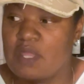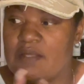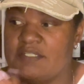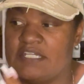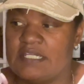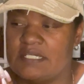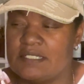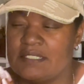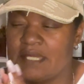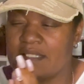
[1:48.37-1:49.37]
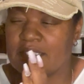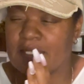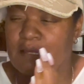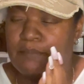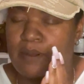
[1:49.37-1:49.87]
Then I think
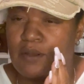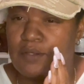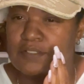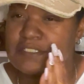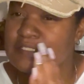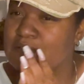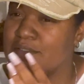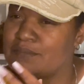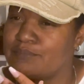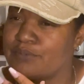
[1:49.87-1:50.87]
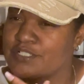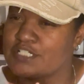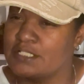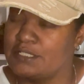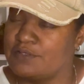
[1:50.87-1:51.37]
I bought some brush
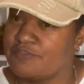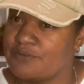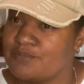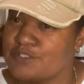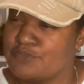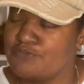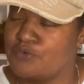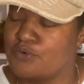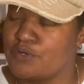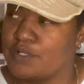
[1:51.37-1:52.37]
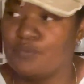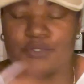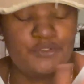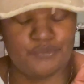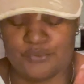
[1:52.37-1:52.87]
cleaner from Sephora,
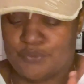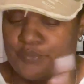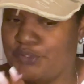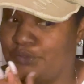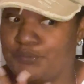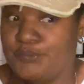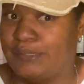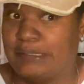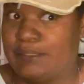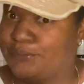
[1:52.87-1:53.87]
went through it real quick.